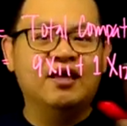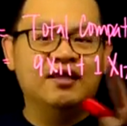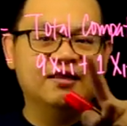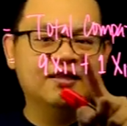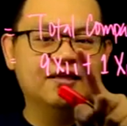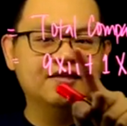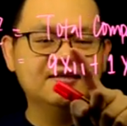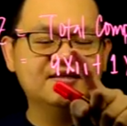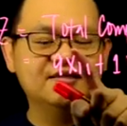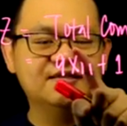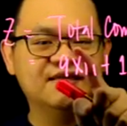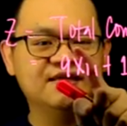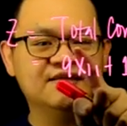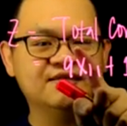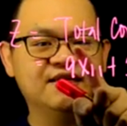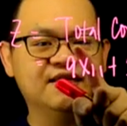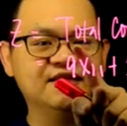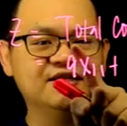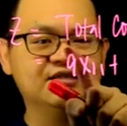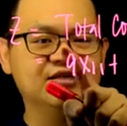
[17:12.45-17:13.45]
this is
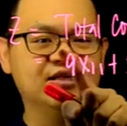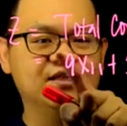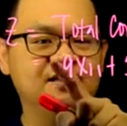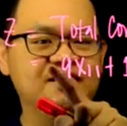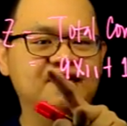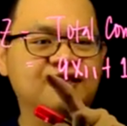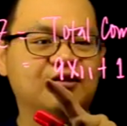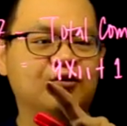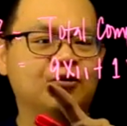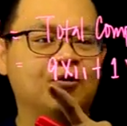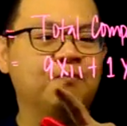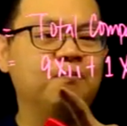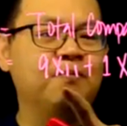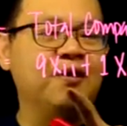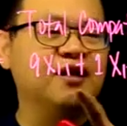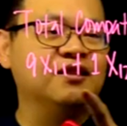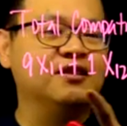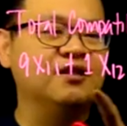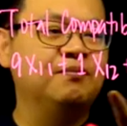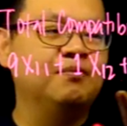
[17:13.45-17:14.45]
essentially the
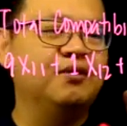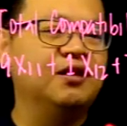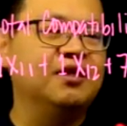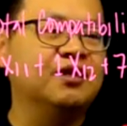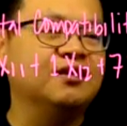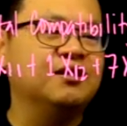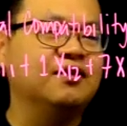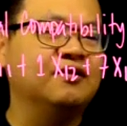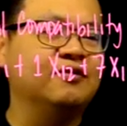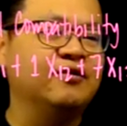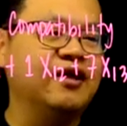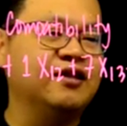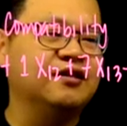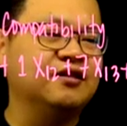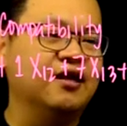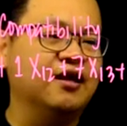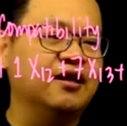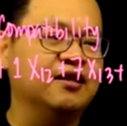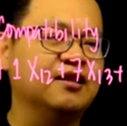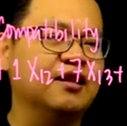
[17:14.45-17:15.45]
compatibility
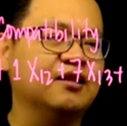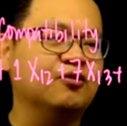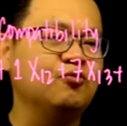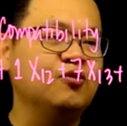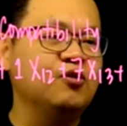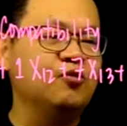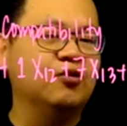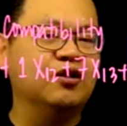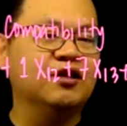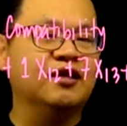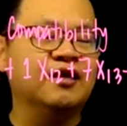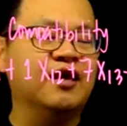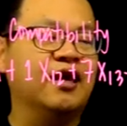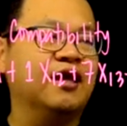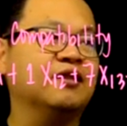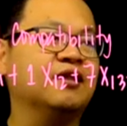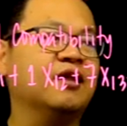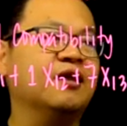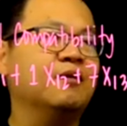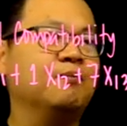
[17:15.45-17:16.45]
rating that we will
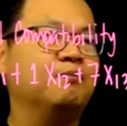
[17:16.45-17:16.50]
get